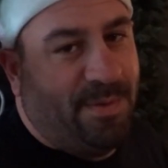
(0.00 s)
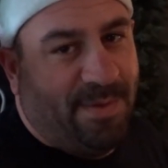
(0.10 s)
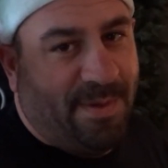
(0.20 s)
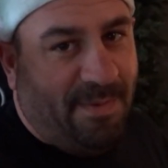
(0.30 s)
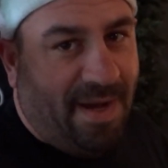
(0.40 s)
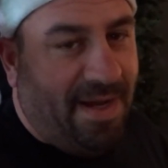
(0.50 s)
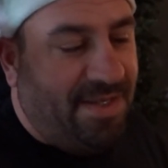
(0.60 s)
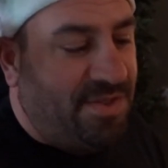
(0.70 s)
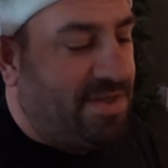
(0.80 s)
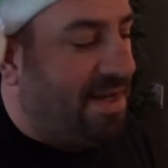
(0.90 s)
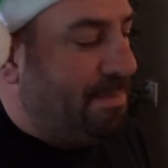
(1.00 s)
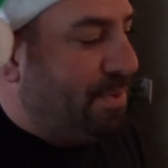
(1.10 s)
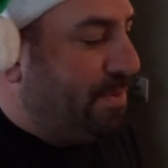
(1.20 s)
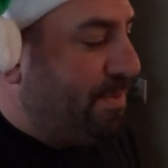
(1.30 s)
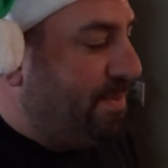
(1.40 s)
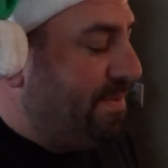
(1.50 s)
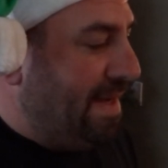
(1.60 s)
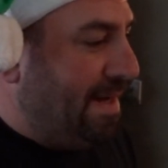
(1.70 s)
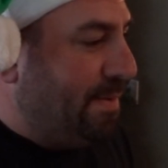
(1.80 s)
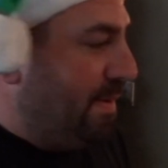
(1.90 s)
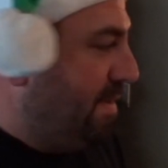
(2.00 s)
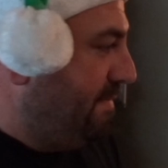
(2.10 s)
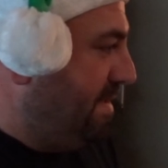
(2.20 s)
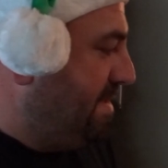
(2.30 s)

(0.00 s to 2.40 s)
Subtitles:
through the garage. I pulled out all of the